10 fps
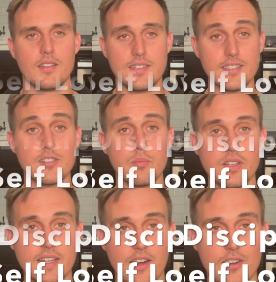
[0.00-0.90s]

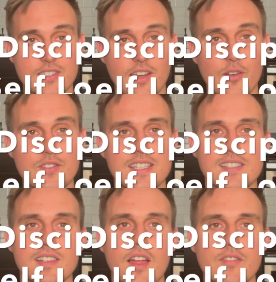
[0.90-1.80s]
Disciplining ourselves
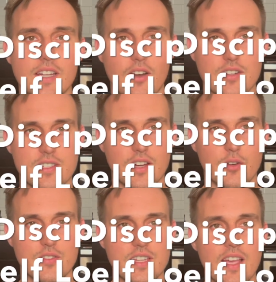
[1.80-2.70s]
is loving
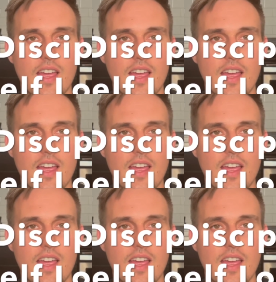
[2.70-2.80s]
ourselves.